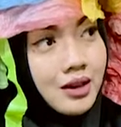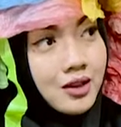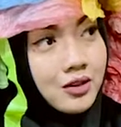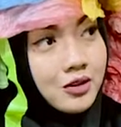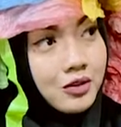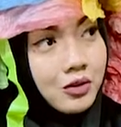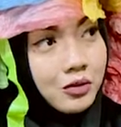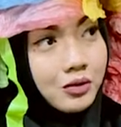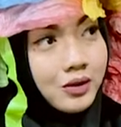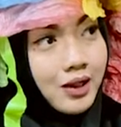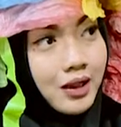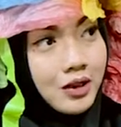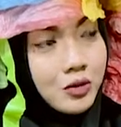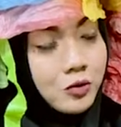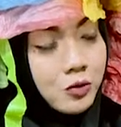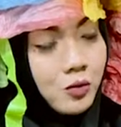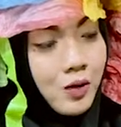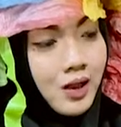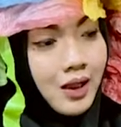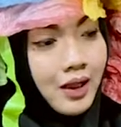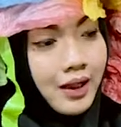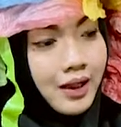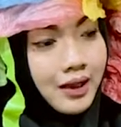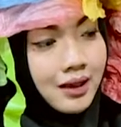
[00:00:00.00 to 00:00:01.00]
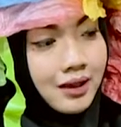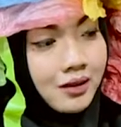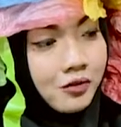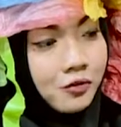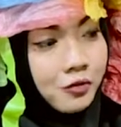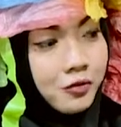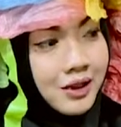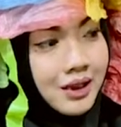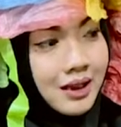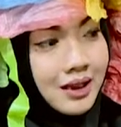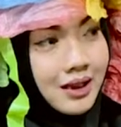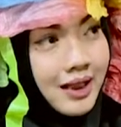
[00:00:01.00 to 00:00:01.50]
So that's why
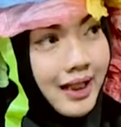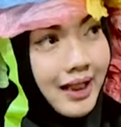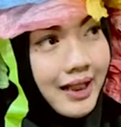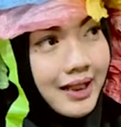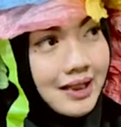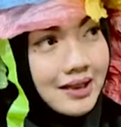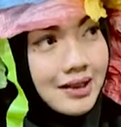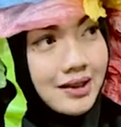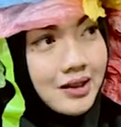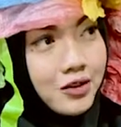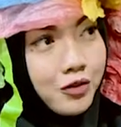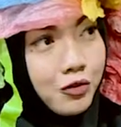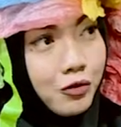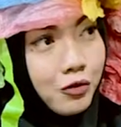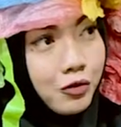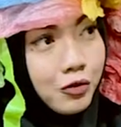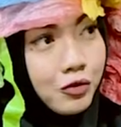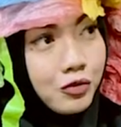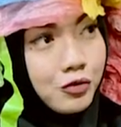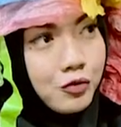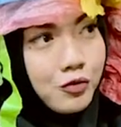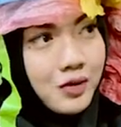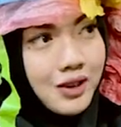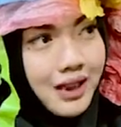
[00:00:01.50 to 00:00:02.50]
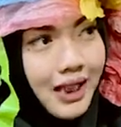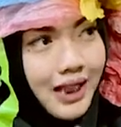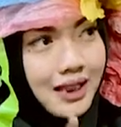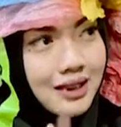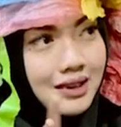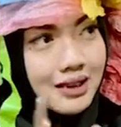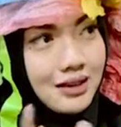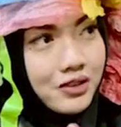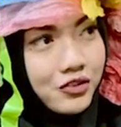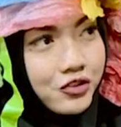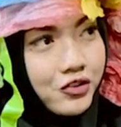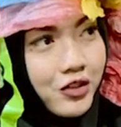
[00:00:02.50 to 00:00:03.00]
we as a youth, we
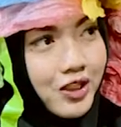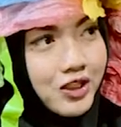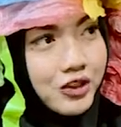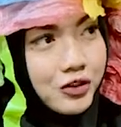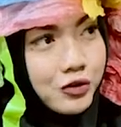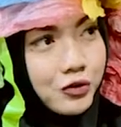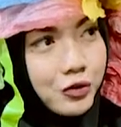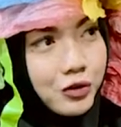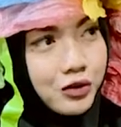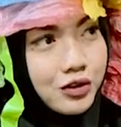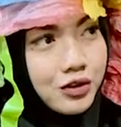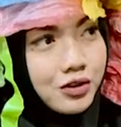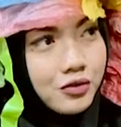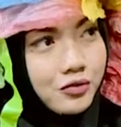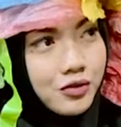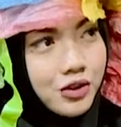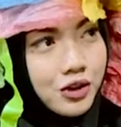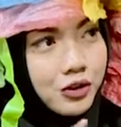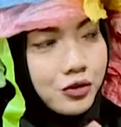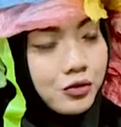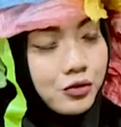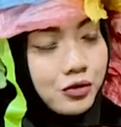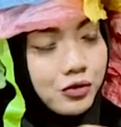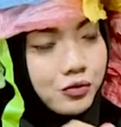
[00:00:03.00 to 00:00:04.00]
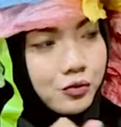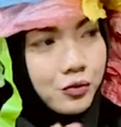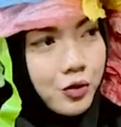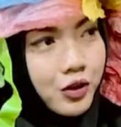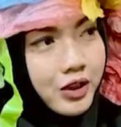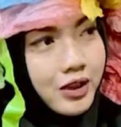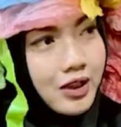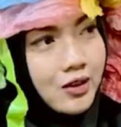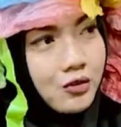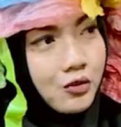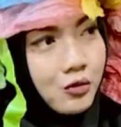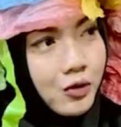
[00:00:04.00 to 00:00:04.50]
as a grassroots, we should
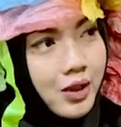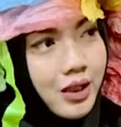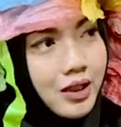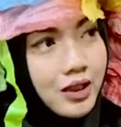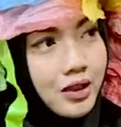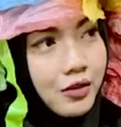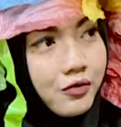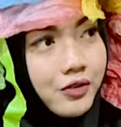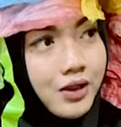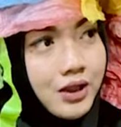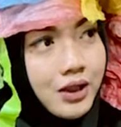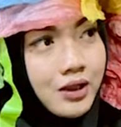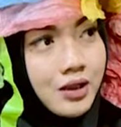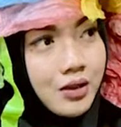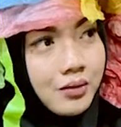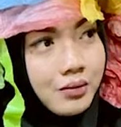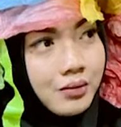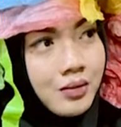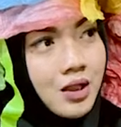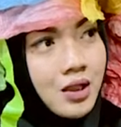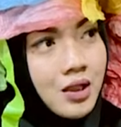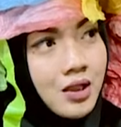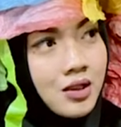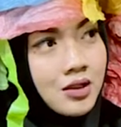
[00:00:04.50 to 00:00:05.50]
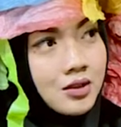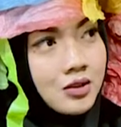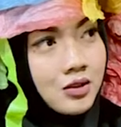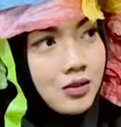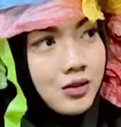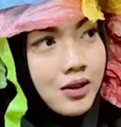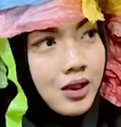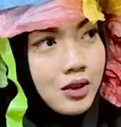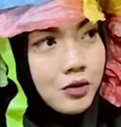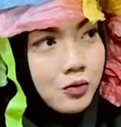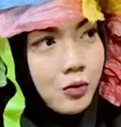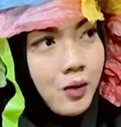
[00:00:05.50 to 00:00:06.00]
working together with them.
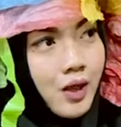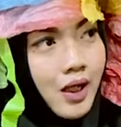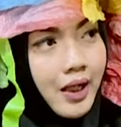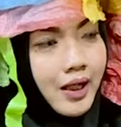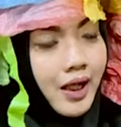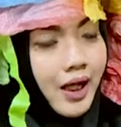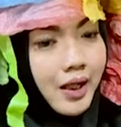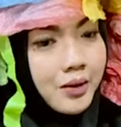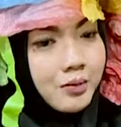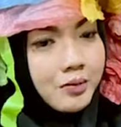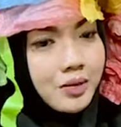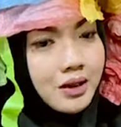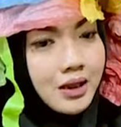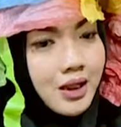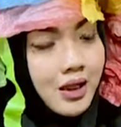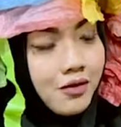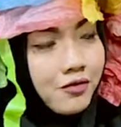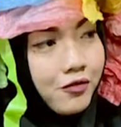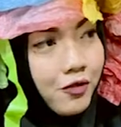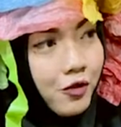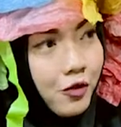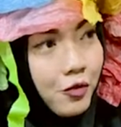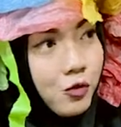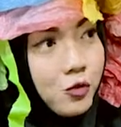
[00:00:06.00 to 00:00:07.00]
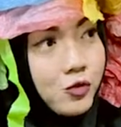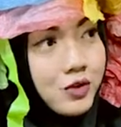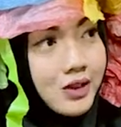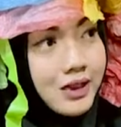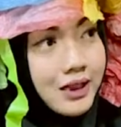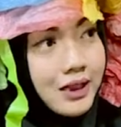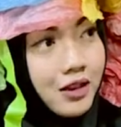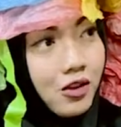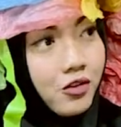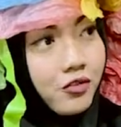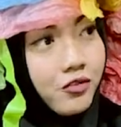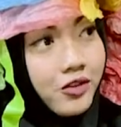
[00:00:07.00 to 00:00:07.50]
So that's why I become
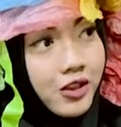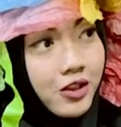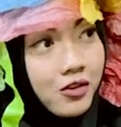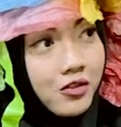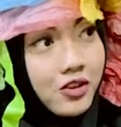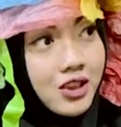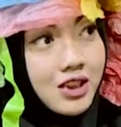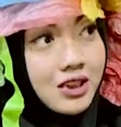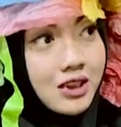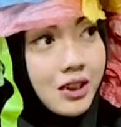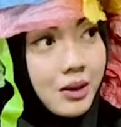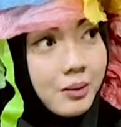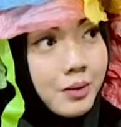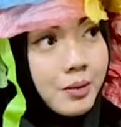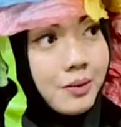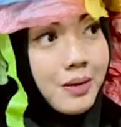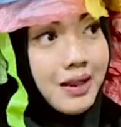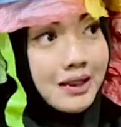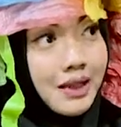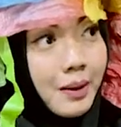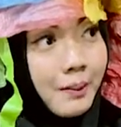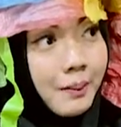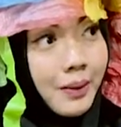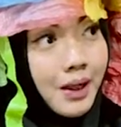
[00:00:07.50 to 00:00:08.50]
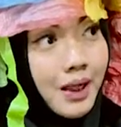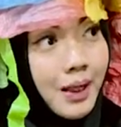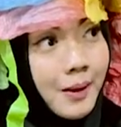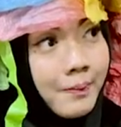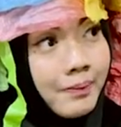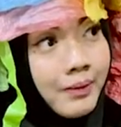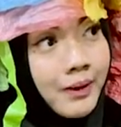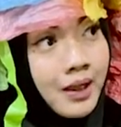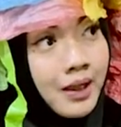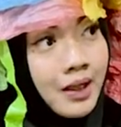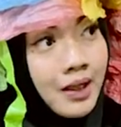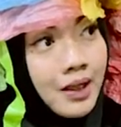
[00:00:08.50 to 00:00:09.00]
volunteer of Indonesia Bebas Sampah,
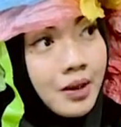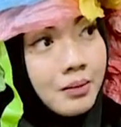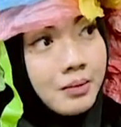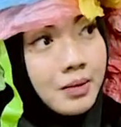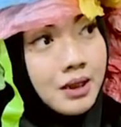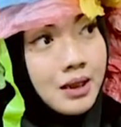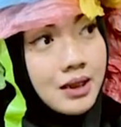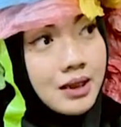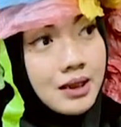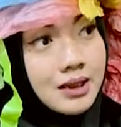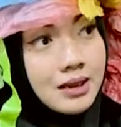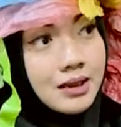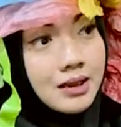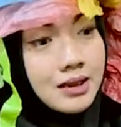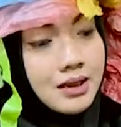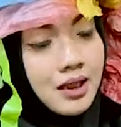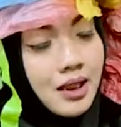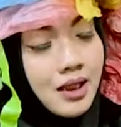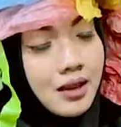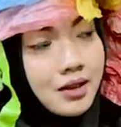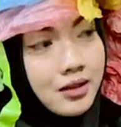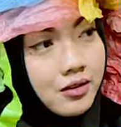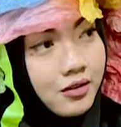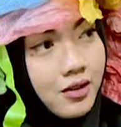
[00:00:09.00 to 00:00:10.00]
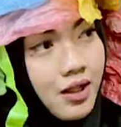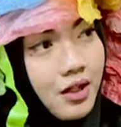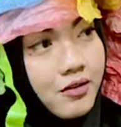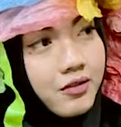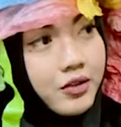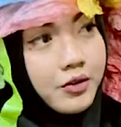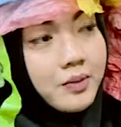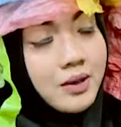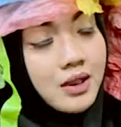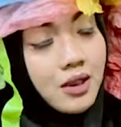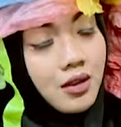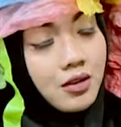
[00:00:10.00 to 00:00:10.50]
because the
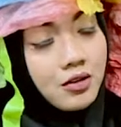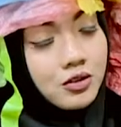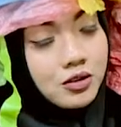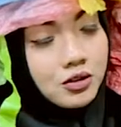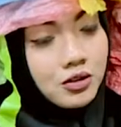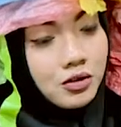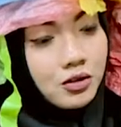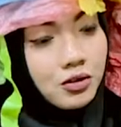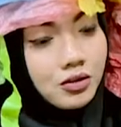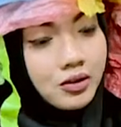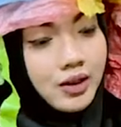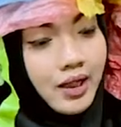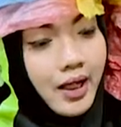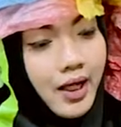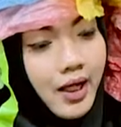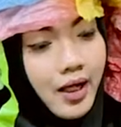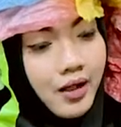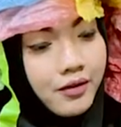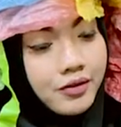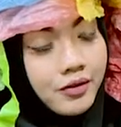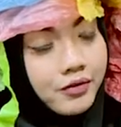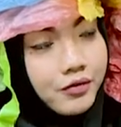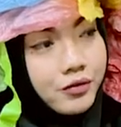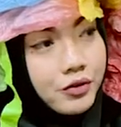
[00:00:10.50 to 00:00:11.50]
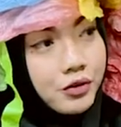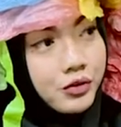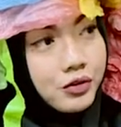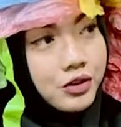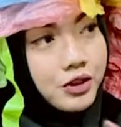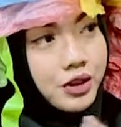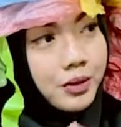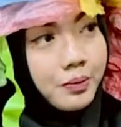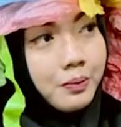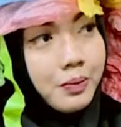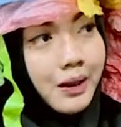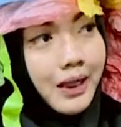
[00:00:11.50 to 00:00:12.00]
government also, they have the
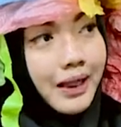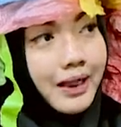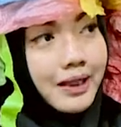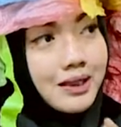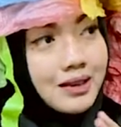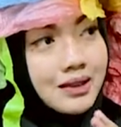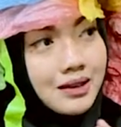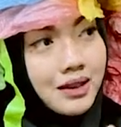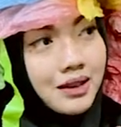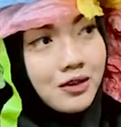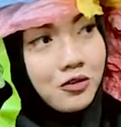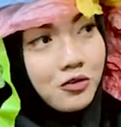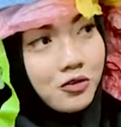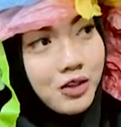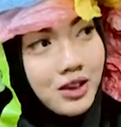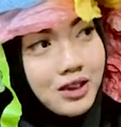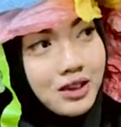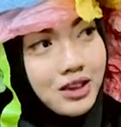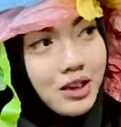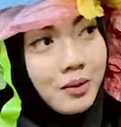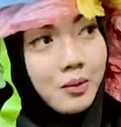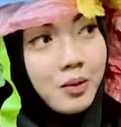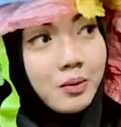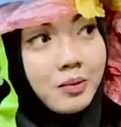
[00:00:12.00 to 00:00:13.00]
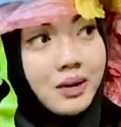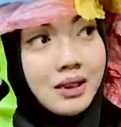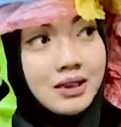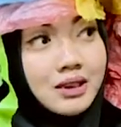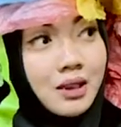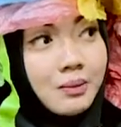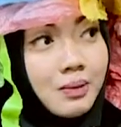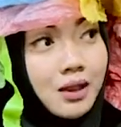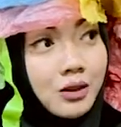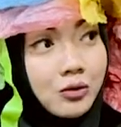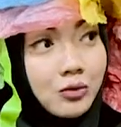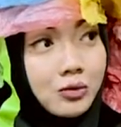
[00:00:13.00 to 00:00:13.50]
future plans, Indonesia Bebas
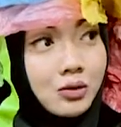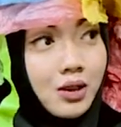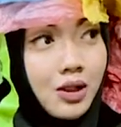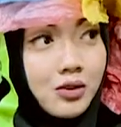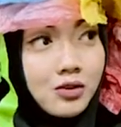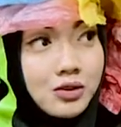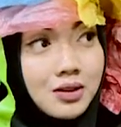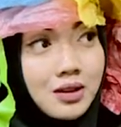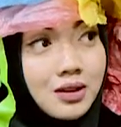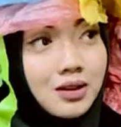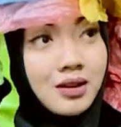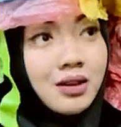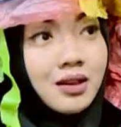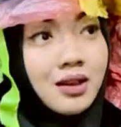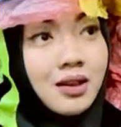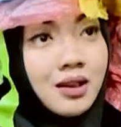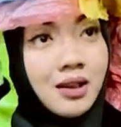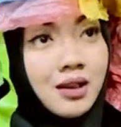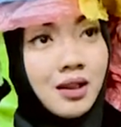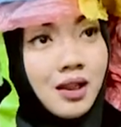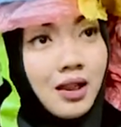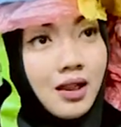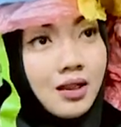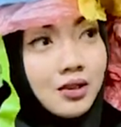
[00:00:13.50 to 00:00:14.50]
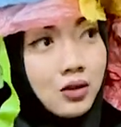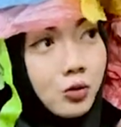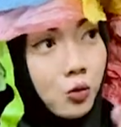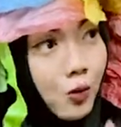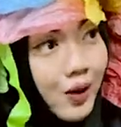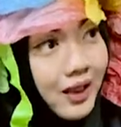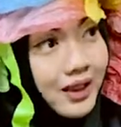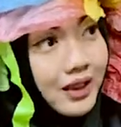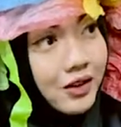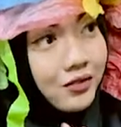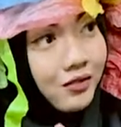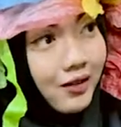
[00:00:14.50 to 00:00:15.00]
Sampah
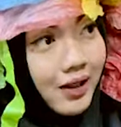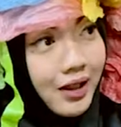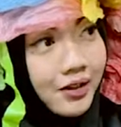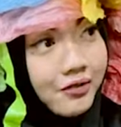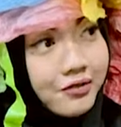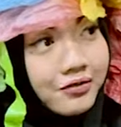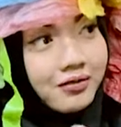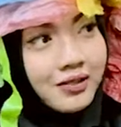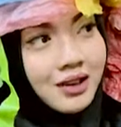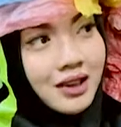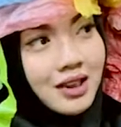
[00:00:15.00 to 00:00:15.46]
2025.